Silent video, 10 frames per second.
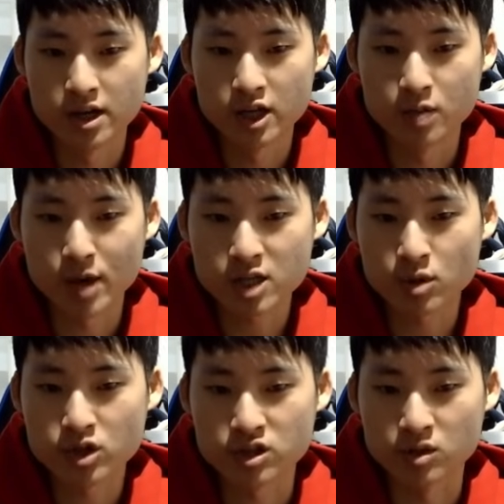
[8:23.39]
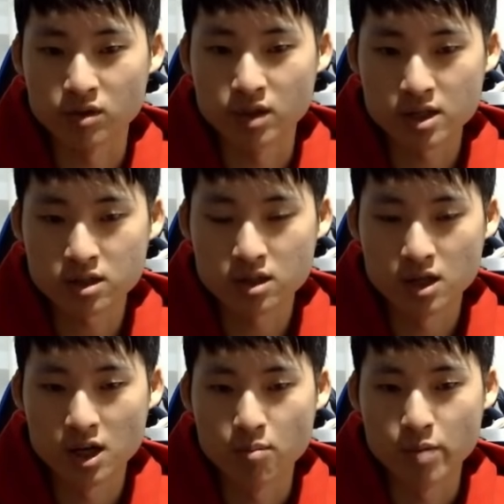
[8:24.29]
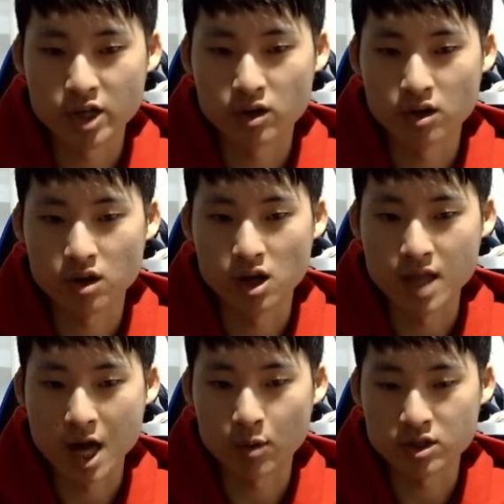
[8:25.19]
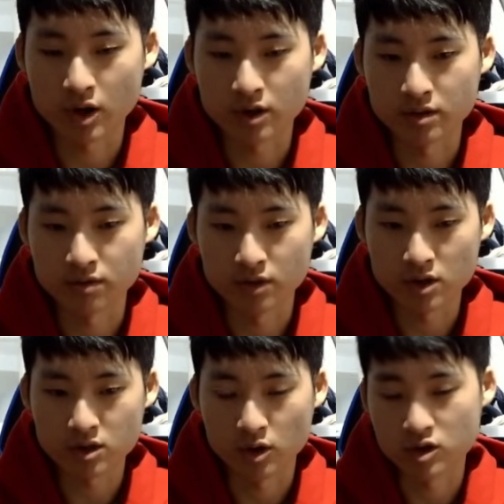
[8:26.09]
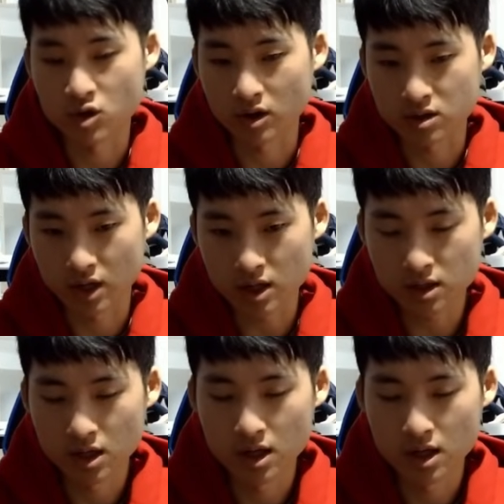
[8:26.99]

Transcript: You might as well just do this, make sure Alawi's targeted first, or your strongest tank,